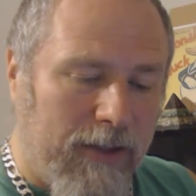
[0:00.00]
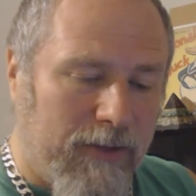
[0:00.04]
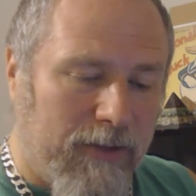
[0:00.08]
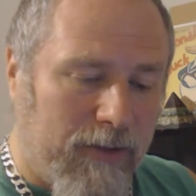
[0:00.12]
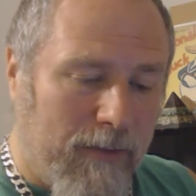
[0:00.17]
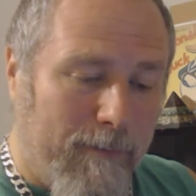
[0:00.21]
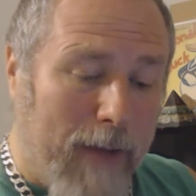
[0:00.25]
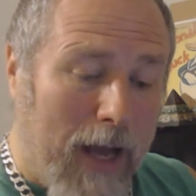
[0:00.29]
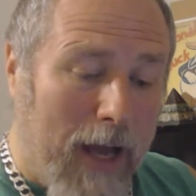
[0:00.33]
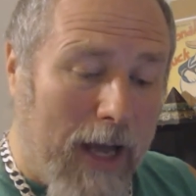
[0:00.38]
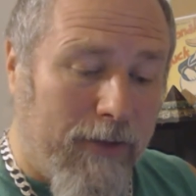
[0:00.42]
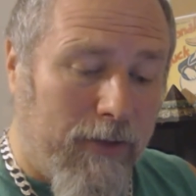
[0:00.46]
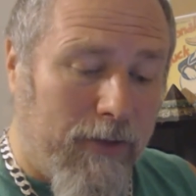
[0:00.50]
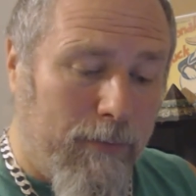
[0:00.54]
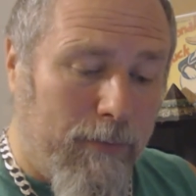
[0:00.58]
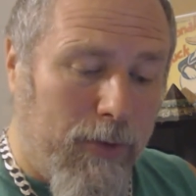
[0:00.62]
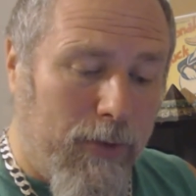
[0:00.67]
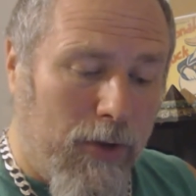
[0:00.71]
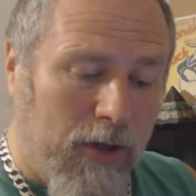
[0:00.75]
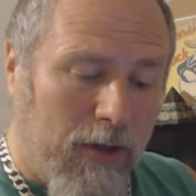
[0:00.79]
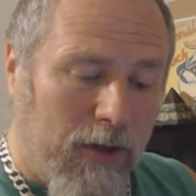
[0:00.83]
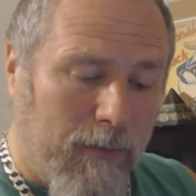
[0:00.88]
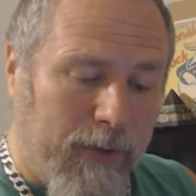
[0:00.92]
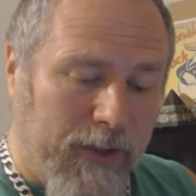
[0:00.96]
It's a modern
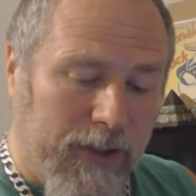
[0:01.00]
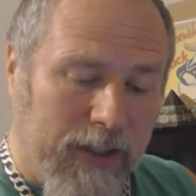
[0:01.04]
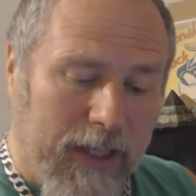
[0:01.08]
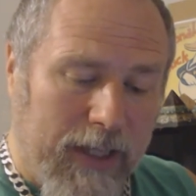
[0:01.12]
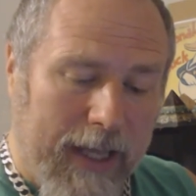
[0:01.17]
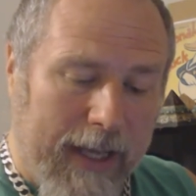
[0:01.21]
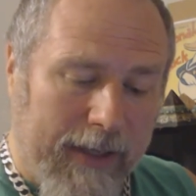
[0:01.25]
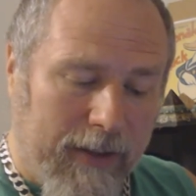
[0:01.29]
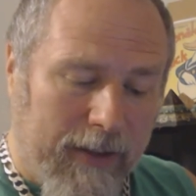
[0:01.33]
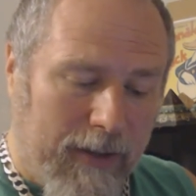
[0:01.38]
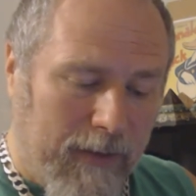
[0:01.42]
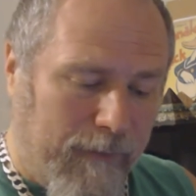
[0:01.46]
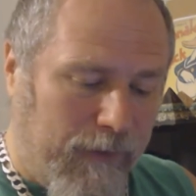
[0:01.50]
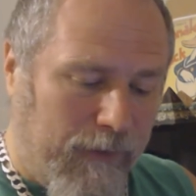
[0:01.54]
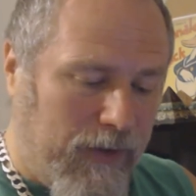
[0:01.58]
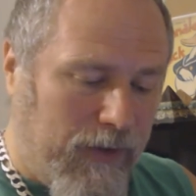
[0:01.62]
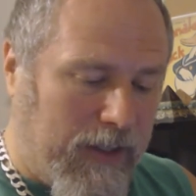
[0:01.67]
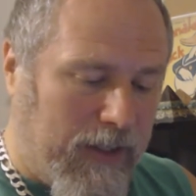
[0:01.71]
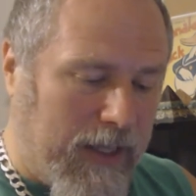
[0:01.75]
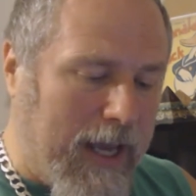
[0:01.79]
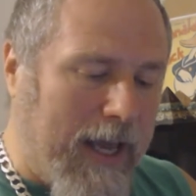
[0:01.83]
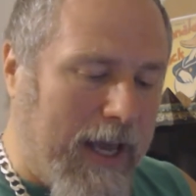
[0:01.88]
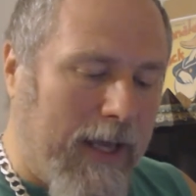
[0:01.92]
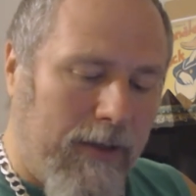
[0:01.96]
book, but get it if you
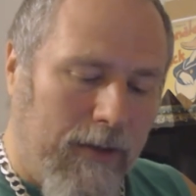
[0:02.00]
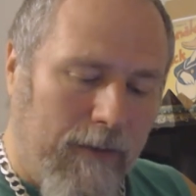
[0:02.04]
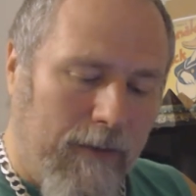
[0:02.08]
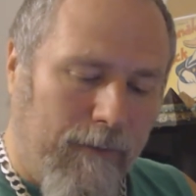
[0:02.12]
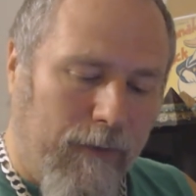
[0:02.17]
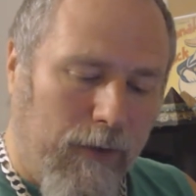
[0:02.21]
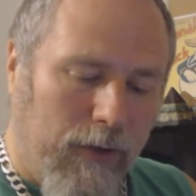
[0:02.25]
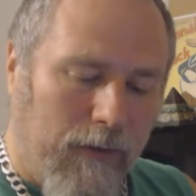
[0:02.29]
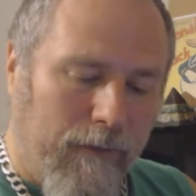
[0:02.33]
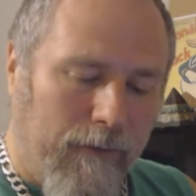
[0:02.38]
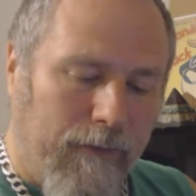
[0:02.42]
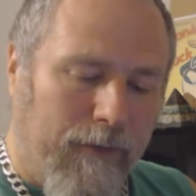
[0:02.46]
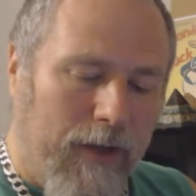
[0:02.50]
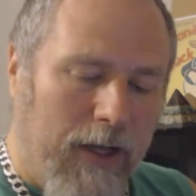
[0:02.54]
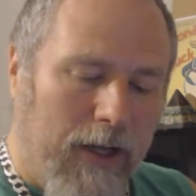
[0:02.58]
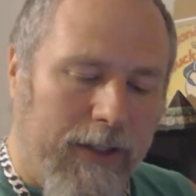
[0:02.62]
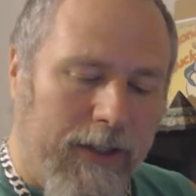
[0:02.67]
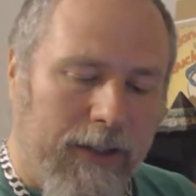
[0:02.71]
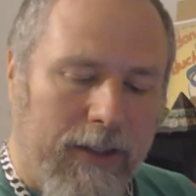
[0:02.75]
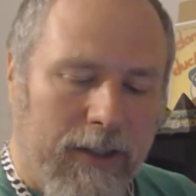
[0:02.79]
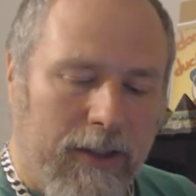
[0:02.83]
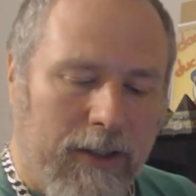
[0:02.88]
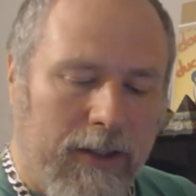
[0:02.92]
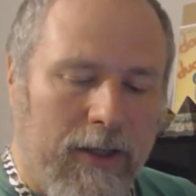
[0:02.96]
can, if you could
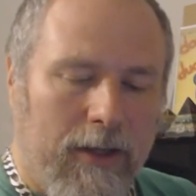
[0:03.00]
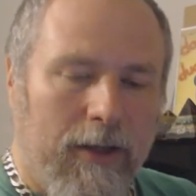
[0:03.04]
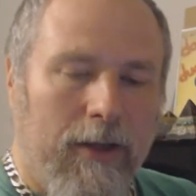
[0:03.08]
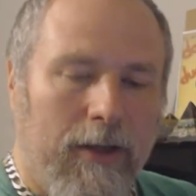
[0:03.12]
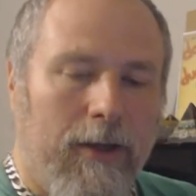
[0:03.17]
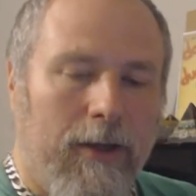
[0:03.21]
find it.